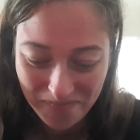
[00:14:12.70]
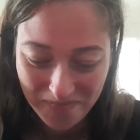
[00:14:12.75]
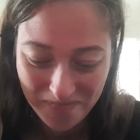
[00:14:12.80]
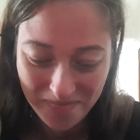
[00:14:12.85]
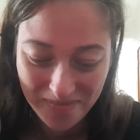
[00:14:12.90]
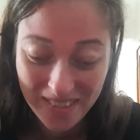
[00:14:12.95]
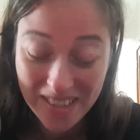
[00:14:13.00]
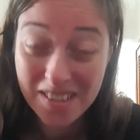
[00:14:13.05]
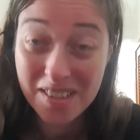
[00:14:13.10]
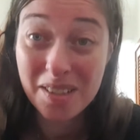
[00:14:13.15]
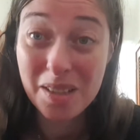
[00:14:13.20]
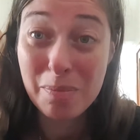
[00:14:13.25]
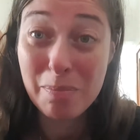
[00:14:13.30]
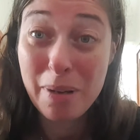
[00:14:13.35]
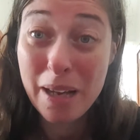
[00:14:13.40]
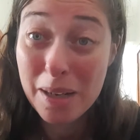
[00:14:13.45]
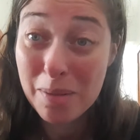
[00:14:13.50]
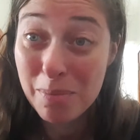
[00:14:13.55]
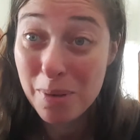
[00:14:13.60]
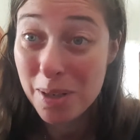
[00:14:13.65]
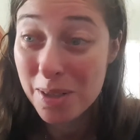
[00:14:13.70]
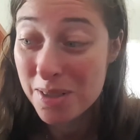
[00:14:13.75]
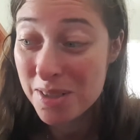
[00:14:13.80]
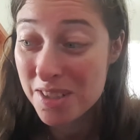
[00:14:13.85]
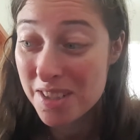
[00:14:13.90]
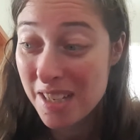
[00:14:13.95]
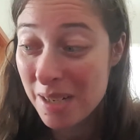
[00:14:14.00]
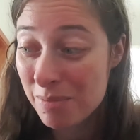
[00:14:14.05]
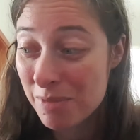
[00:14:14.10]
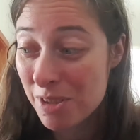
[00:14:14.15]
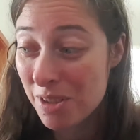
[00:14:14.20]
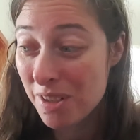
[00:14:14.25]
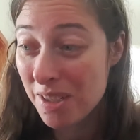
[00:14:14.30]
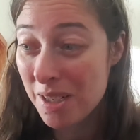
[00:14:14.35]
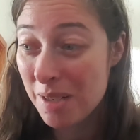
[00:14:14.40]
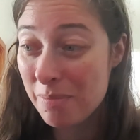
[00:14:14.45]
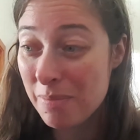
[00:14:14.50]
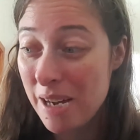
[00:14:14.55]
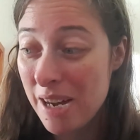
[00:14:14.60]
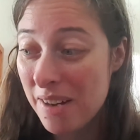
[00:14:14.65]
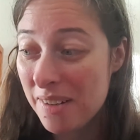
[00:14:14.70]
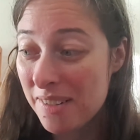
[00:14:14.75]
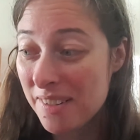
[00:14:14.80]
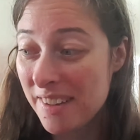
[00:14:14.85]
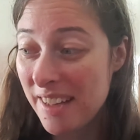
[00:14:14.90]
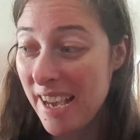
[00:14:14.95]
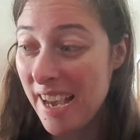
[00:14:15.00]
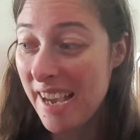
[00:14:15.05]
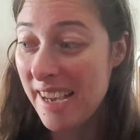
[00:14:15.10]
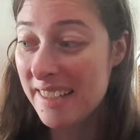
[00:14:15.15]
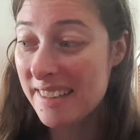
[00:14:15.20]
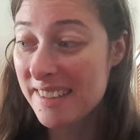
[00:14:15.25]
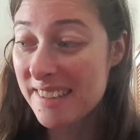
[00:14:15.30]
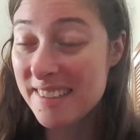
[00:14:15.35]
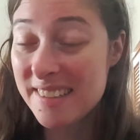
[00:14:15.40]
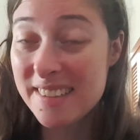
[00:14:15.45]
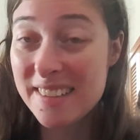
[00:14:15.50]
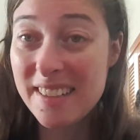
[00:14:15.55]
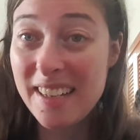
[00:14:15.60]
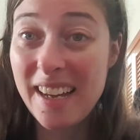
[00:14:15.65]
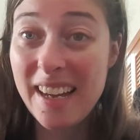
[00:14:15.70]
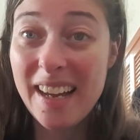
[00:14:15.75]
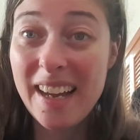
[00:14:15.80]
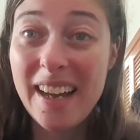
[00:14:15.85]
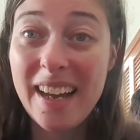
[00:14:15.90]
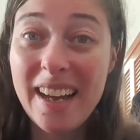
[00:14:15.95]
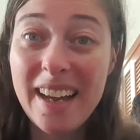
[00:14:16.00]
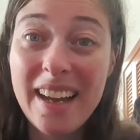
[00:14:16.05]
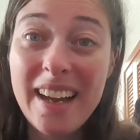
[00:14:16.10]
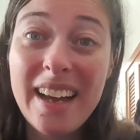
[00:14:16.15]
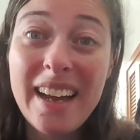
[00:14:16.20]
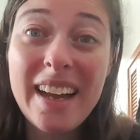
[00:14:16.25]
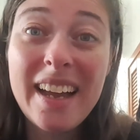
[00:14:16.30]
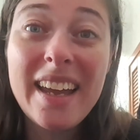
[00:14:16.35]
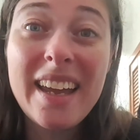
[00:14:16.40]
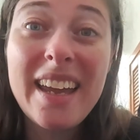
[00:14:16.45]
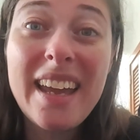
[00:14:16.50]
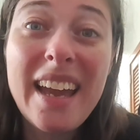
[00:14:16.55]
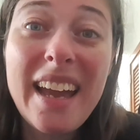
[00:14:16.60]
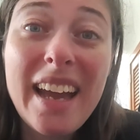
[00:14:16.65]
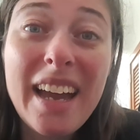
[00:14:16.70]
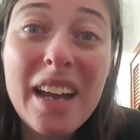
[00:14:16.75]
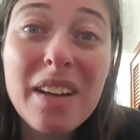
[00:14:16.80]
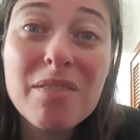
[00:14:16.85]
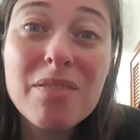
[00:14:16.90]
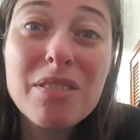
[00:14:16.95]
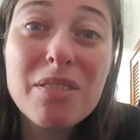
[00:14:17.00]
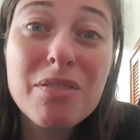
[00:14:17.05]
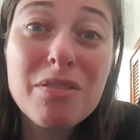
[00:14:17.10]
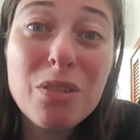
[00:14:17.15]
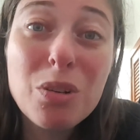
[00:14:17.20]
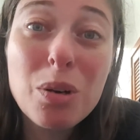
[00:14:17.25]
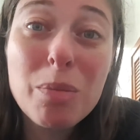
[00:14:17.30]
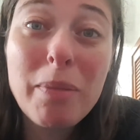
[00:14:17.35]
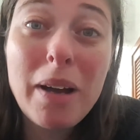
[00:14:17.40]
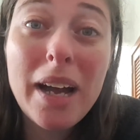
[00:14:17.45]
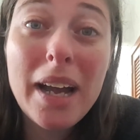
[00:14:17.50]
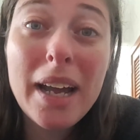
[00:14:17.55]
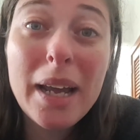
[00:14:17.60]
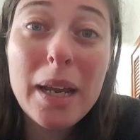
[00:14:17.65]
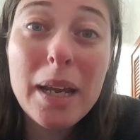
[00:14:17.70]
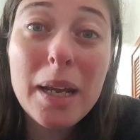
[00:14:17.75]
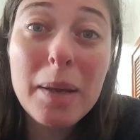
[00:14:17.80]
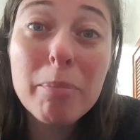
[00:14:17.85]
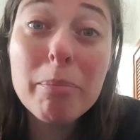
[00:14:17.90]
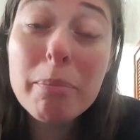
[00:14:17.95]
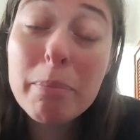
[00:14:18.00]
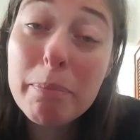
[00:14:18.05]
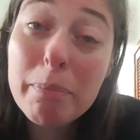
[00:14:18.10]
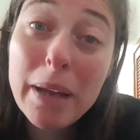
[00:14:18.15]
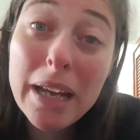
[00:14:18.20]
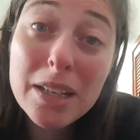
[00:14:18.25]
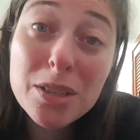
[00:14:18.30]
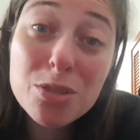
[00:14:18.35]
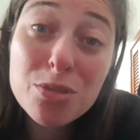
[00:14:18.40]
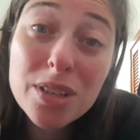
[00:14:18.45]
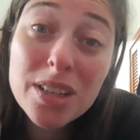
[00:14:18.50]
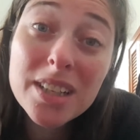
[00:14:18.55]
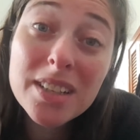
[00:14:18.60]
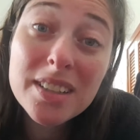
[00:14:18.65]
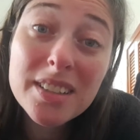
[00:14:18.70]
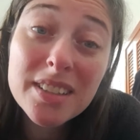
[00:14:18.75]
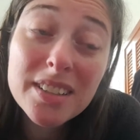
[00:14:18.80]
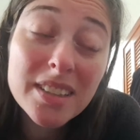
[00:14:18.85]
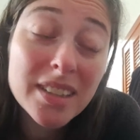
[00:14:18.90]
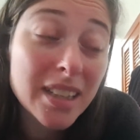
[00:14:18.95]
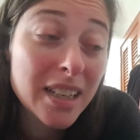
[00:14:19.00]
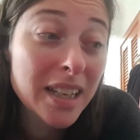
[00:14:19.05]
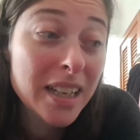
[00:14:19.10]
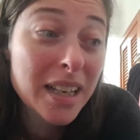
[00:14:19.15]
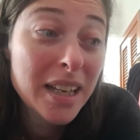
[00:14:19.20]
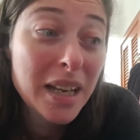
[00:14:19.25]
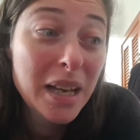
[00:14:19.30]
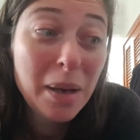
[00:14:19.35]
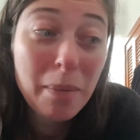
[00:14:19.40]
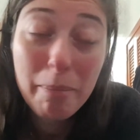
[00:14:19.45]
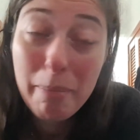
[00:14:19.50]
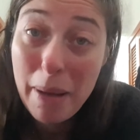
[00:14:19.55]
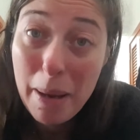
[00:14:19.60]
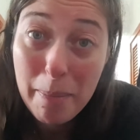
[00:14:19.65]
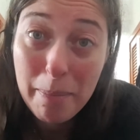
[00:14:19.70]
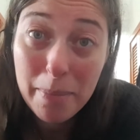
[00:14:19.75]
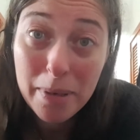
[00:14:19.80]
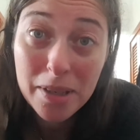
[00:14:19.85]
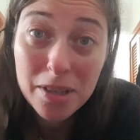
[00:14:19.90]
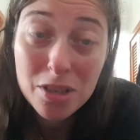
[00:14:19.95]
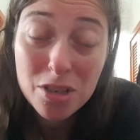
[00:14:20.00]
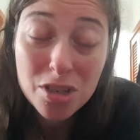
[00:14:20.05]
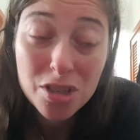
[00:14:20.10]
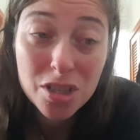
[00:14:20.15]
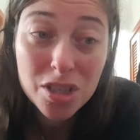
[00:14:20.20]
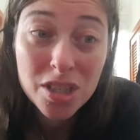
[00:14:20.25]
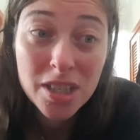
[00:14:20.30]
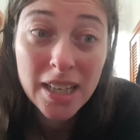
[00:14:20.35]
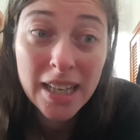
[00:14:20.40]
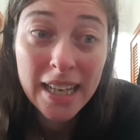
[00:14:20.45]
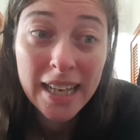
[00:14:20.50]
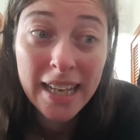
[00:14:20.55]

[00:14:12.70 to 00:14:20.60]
These are the pin boxes that I'm talking about that I have for my Patreon members.